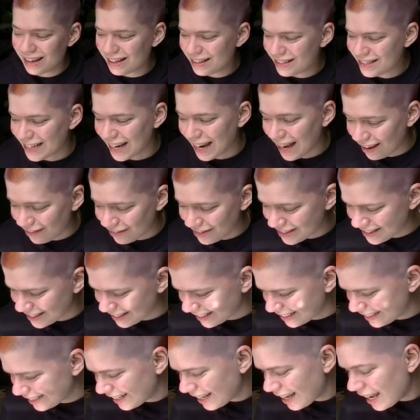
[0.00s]
to have it
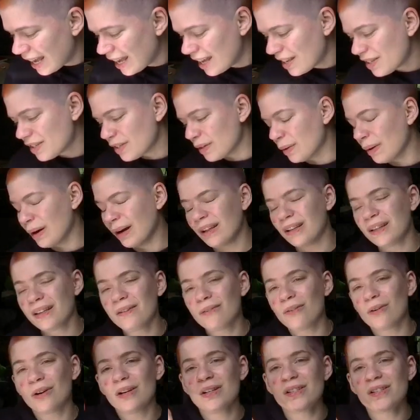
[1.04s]
done. So I'll leave her